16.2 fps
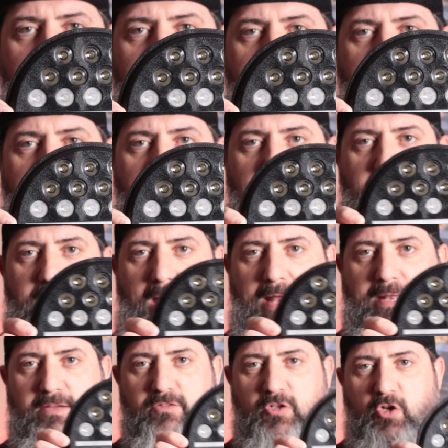it.
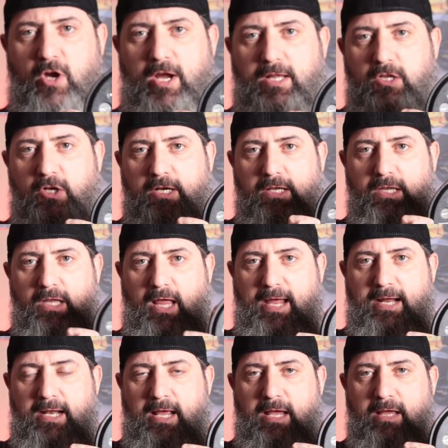That is a great looking
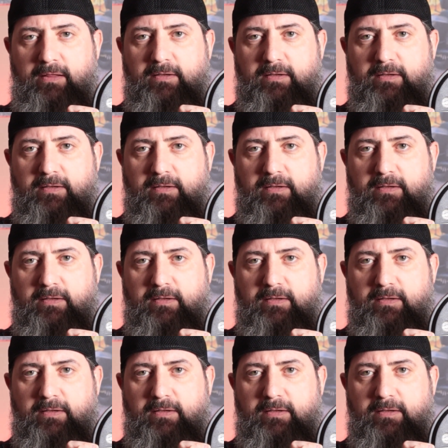light.